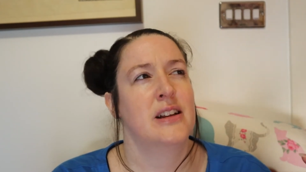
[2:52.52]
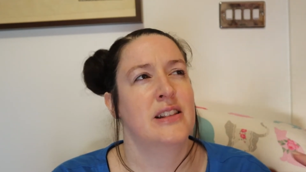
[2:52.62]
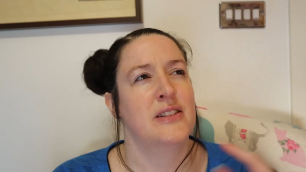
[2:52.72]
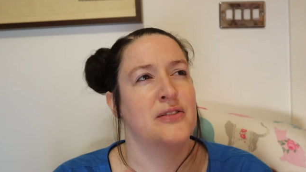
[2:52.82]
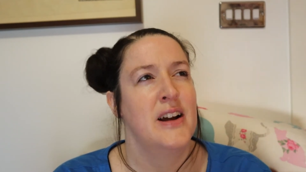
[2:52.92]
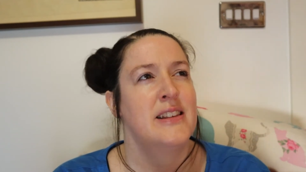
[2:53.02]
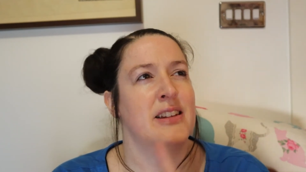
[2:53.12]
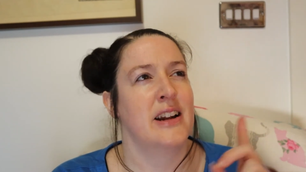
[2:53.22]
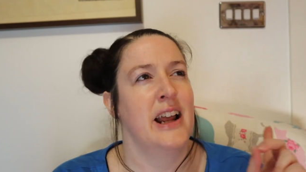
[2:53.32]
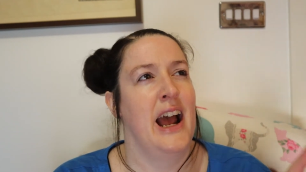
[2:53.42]
the fact
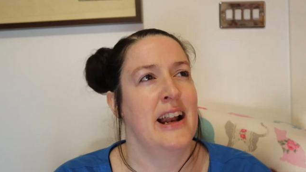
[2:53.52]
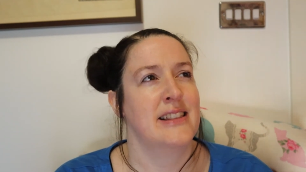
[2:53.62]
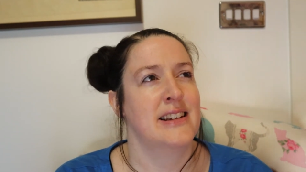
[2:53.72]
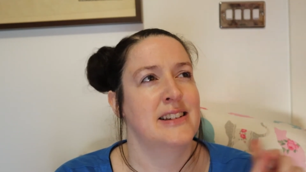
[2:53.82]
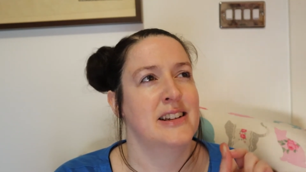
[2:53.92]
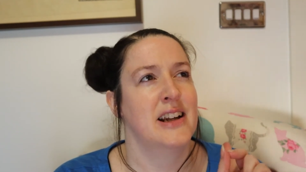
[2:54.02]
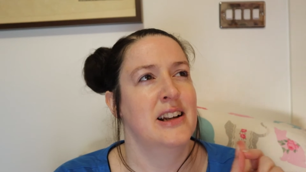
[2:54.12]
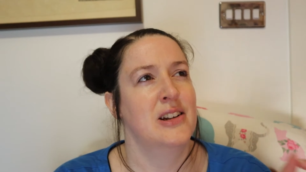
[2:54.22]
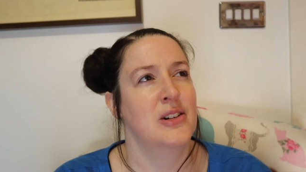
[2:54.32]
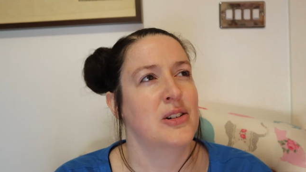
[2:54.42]
that I had this and I
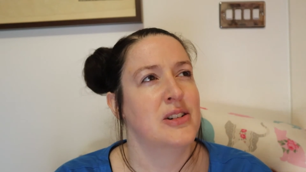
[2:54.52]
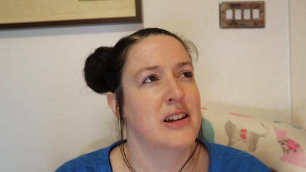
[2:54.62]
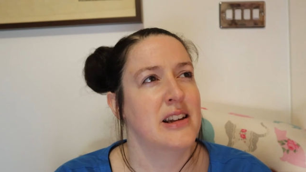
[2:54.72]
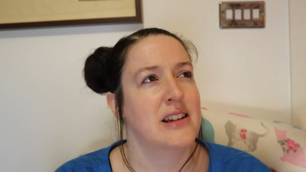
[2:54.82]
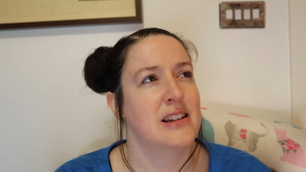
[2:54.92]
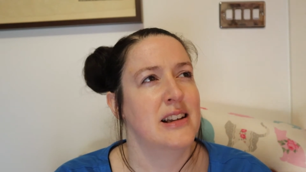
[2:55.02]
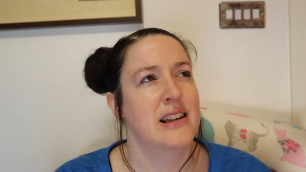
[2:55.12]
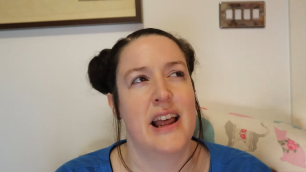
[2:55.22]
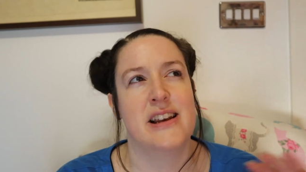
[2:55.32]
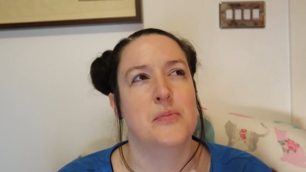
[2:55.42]
looked at it
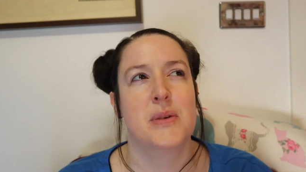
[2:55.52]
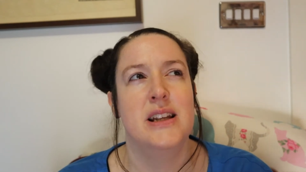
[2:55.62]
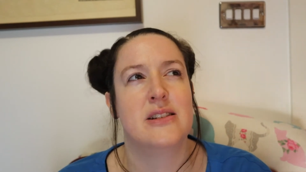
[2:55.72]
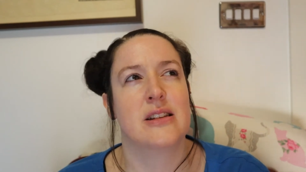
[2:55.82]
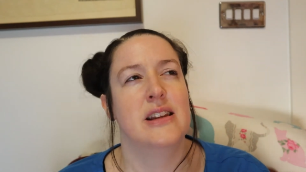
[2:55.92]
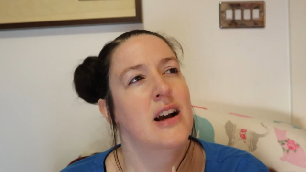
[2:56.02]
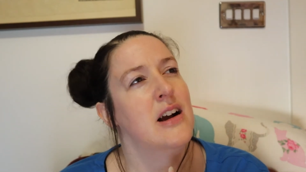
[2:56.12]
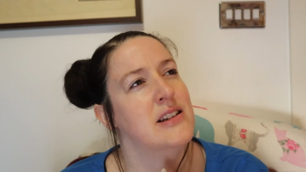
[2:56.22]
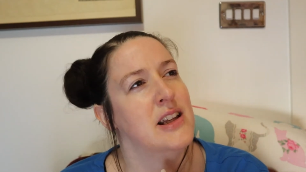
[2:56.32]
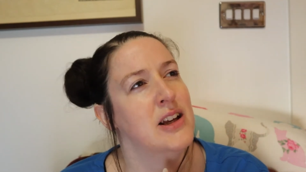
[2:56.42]
led me to the
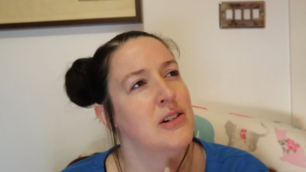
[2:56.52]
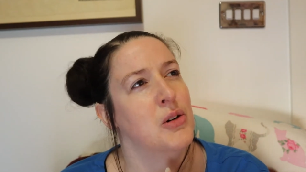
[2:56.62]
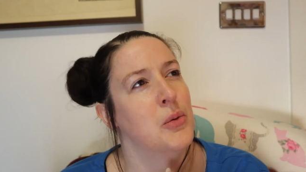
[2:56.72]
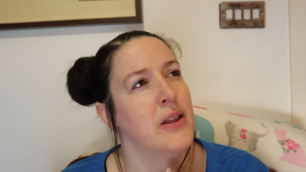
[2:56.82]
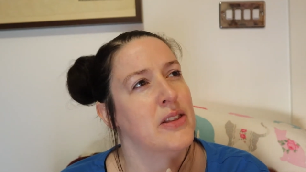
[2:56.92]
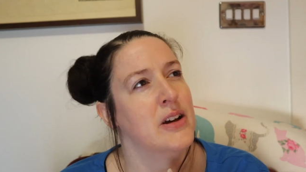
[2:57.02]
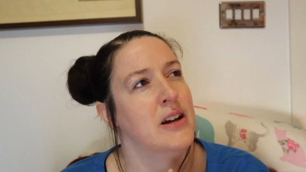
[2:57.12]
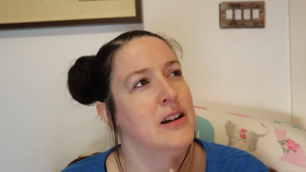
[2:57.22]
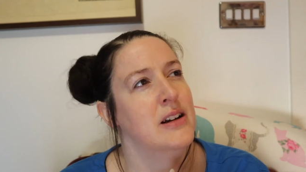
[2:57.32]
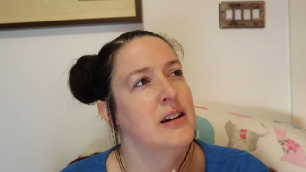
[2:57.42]
idea, or
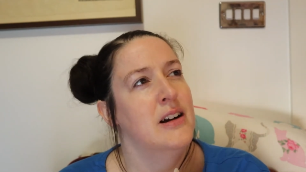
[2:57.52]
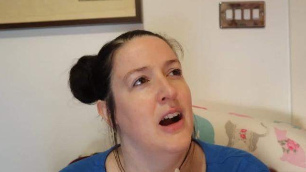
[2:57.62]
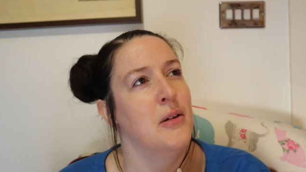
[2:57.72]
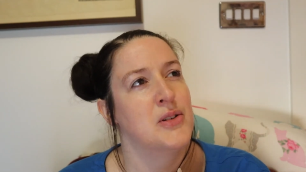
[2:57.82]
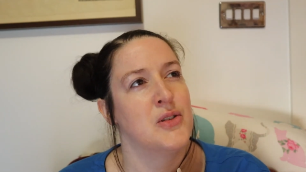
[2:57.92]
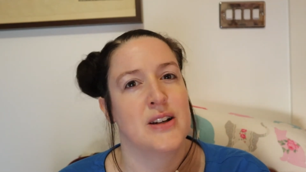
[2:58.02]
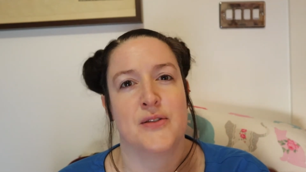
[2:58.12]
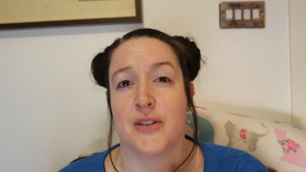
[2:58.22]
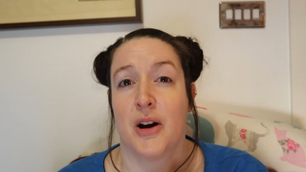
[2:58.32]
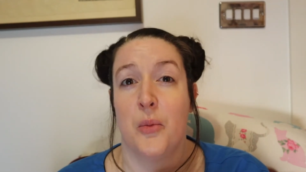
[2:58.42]
whether I was trying to
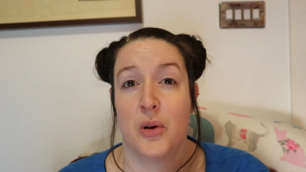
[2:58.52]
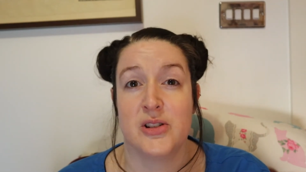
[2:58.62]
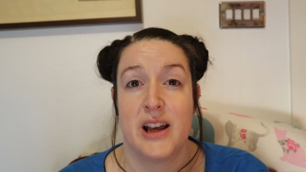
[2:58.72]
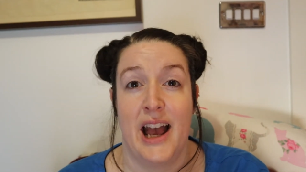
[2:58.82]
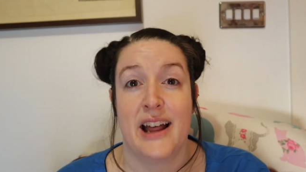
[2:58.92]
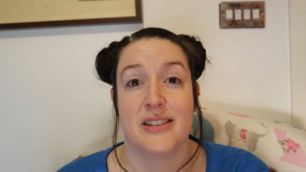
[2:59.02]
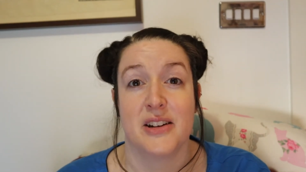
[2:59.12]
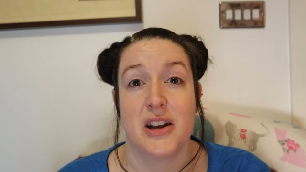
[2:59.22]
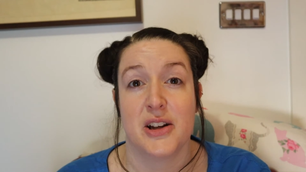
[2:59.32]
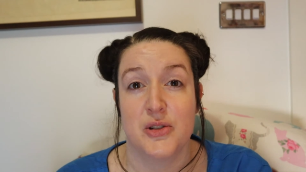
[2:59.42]
figure out what I had
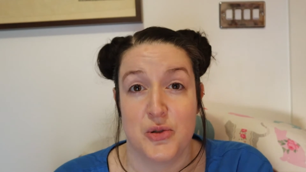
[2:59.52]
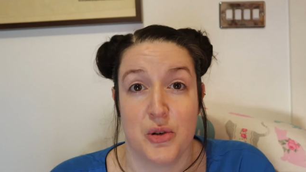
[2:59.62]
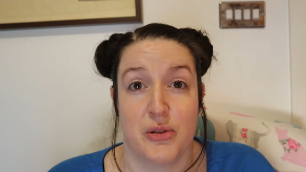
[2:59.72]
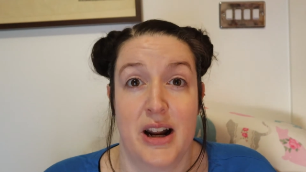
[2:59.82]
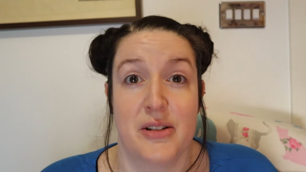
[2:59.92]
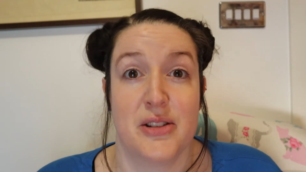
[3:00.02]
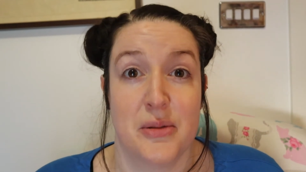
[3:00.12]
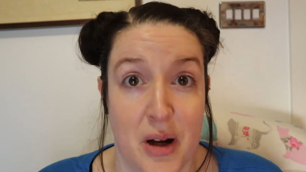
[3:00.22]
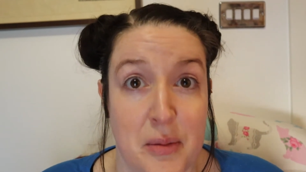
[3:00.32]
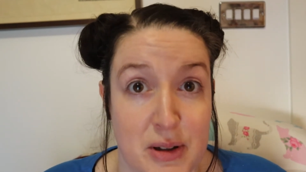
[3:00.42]
that I could draw around that
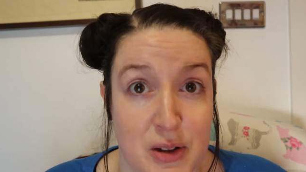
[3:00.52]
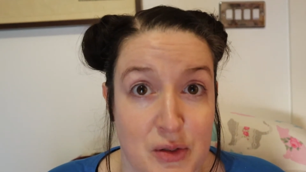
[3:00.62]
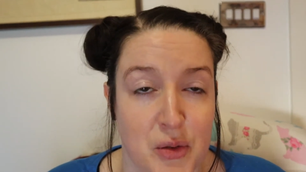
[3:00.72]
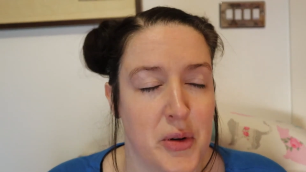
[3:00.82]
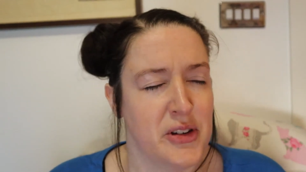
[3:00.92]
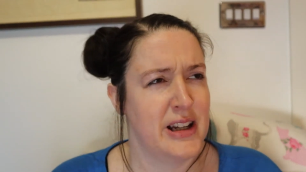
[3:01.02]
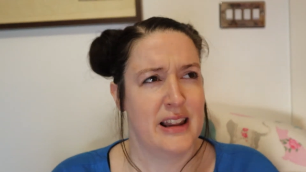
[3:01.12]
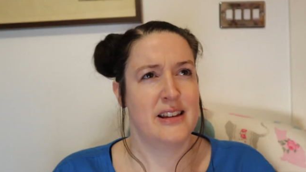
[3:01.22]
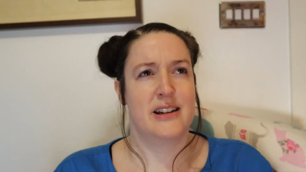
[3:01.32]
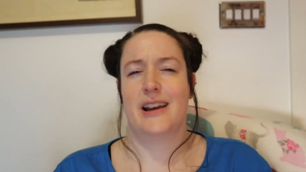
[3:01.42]
might be useful once I'd
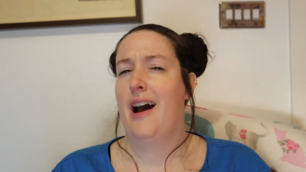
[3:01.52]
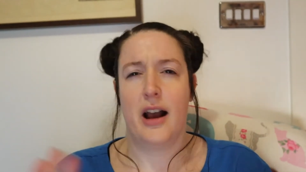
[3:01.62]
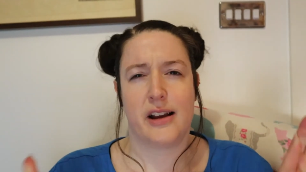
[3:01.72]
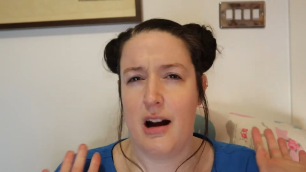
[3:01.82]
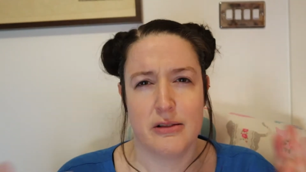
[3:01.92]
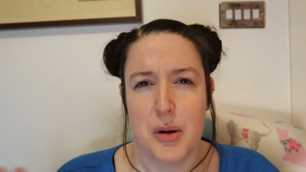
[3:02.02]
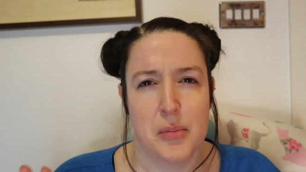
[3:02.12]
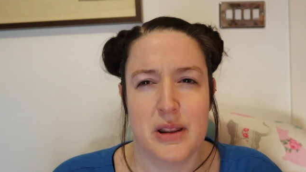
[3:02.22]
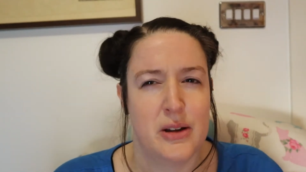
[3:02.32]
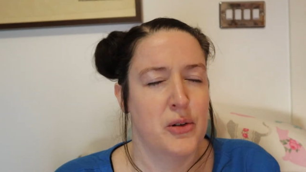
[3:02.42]
had the idea. I can't
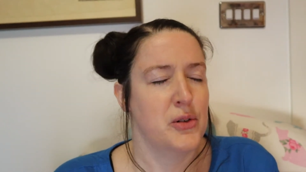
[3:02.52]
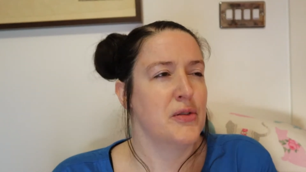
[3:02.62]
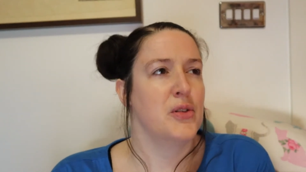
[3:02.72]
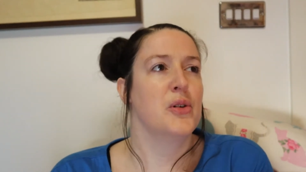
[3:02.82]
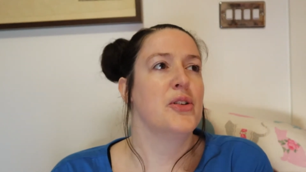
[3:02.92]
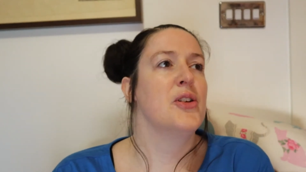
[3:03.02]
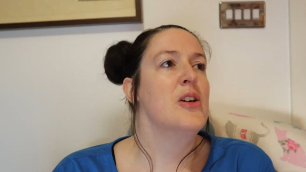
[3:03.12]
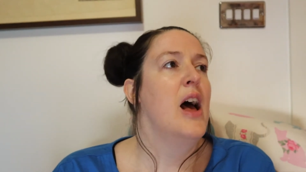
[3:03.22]
remember the order of thoughts.